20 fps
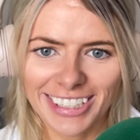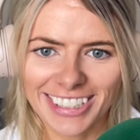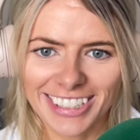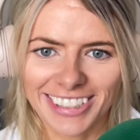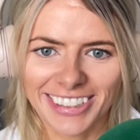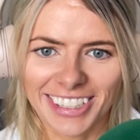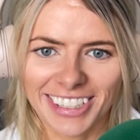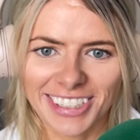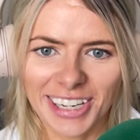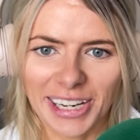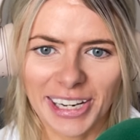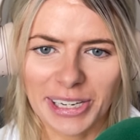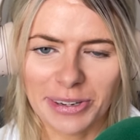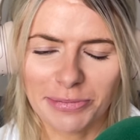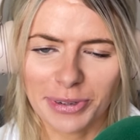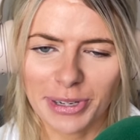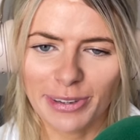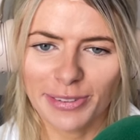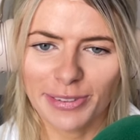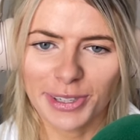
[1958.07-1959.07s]
Hayes on the
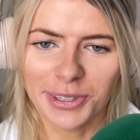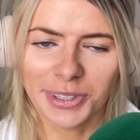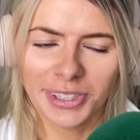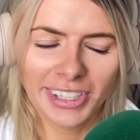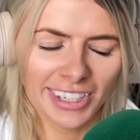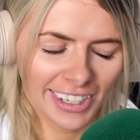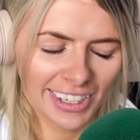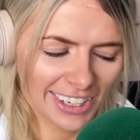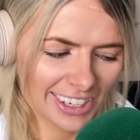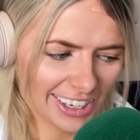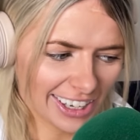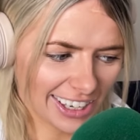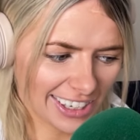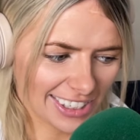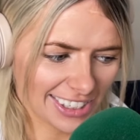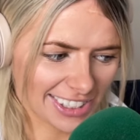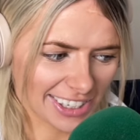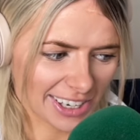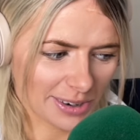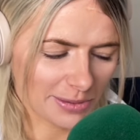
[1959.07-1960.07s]
Cheltenham preview,
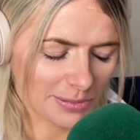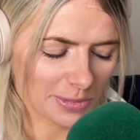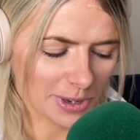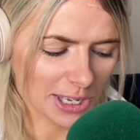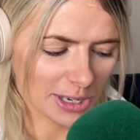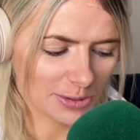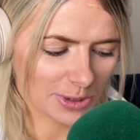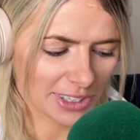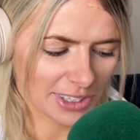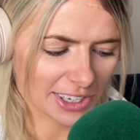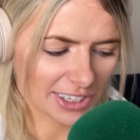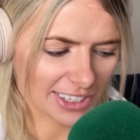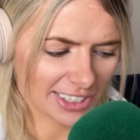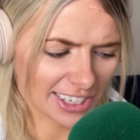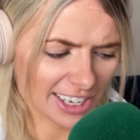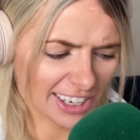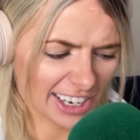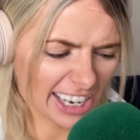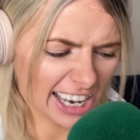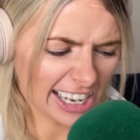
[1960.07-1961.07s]
and he was kind
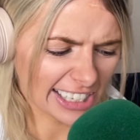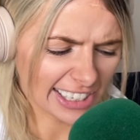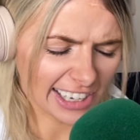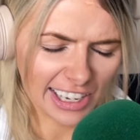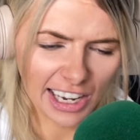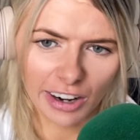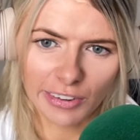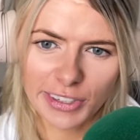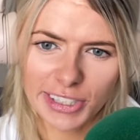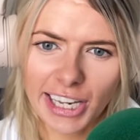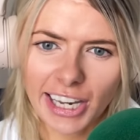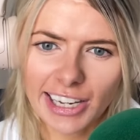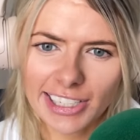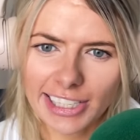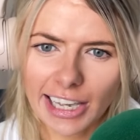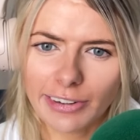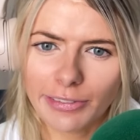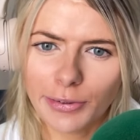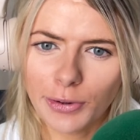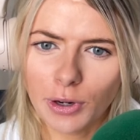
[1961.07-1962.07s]
of saying he obviously
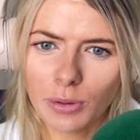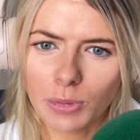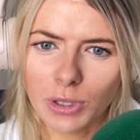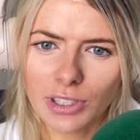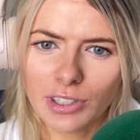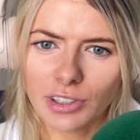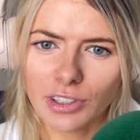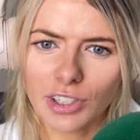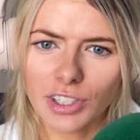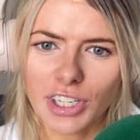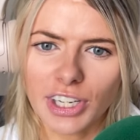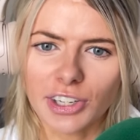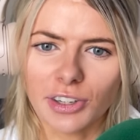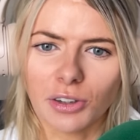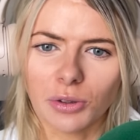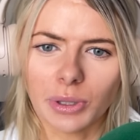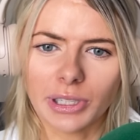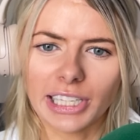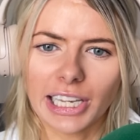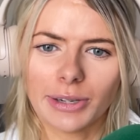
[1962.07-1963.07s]
has that former
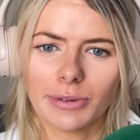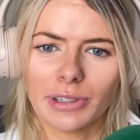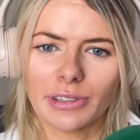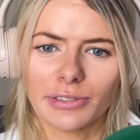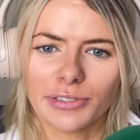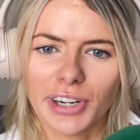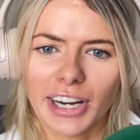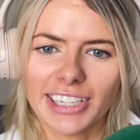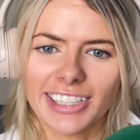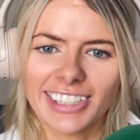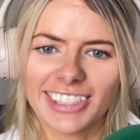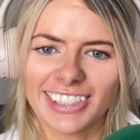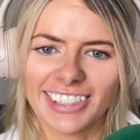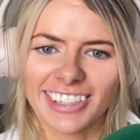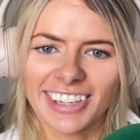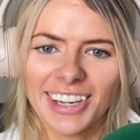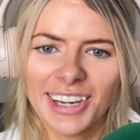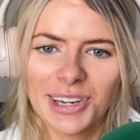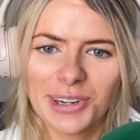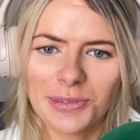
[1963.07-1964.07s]
Sergino when they were in France,
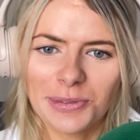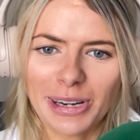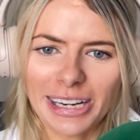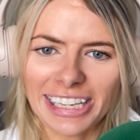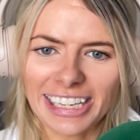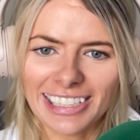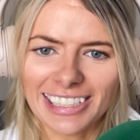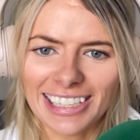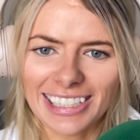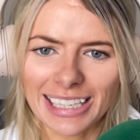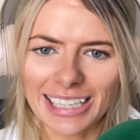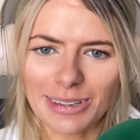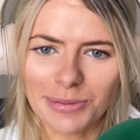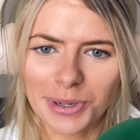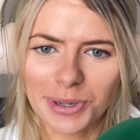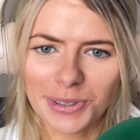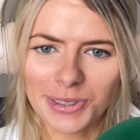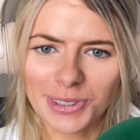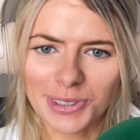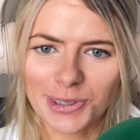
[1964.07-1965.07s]
and Willie and Nicky
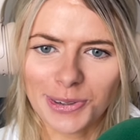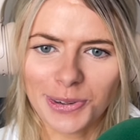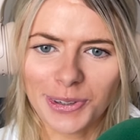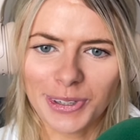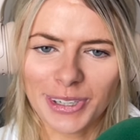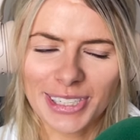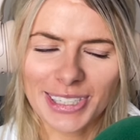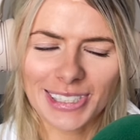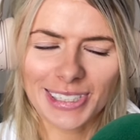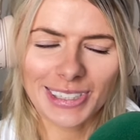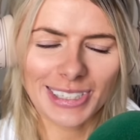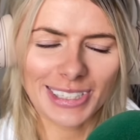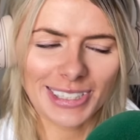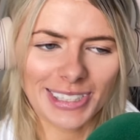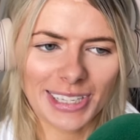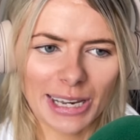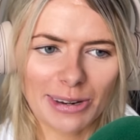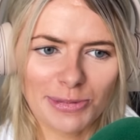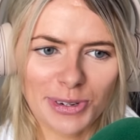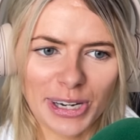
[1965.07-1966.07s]
bought the 2 horses out of the
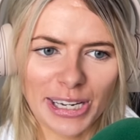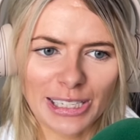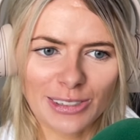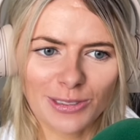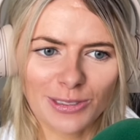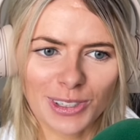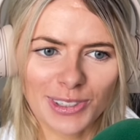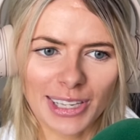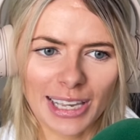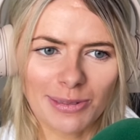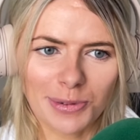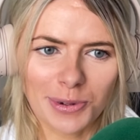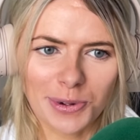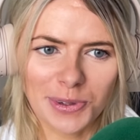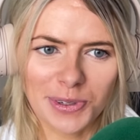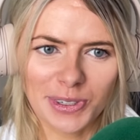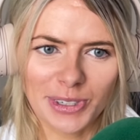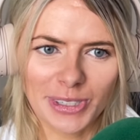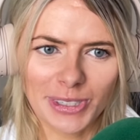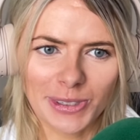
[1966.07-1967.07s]
same race for the same
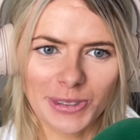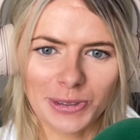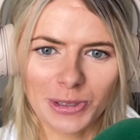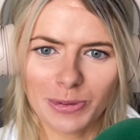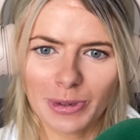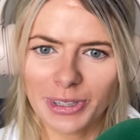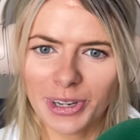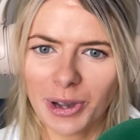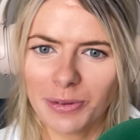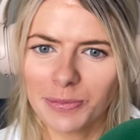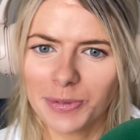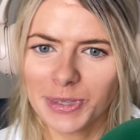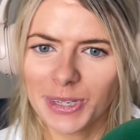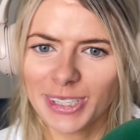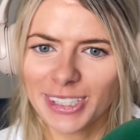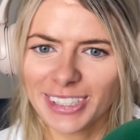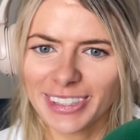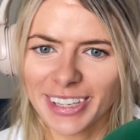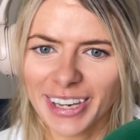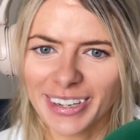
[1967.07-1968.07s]
owner, so there was a bit of
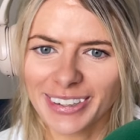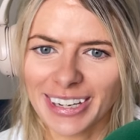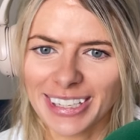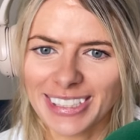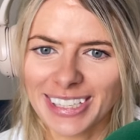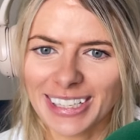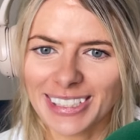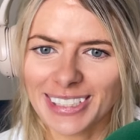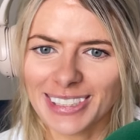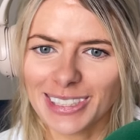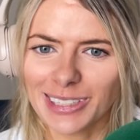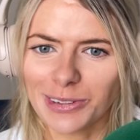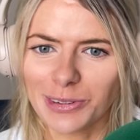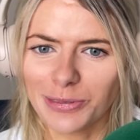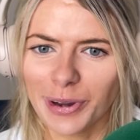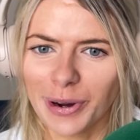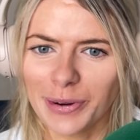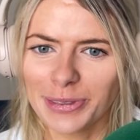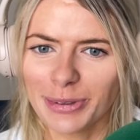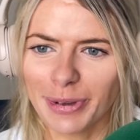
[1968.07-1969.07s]
competition there, I'd say, to see
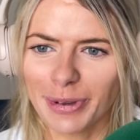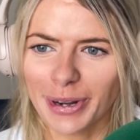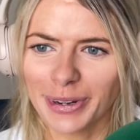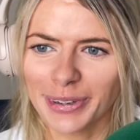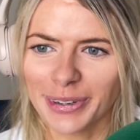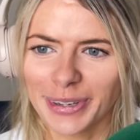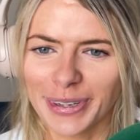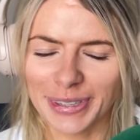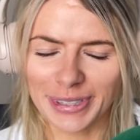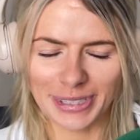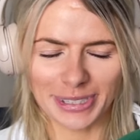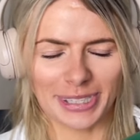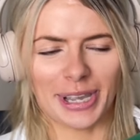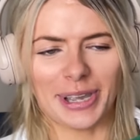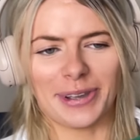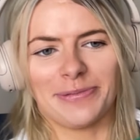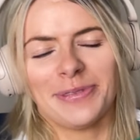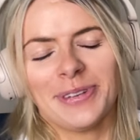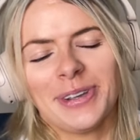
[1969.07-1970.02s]
who found the better horse.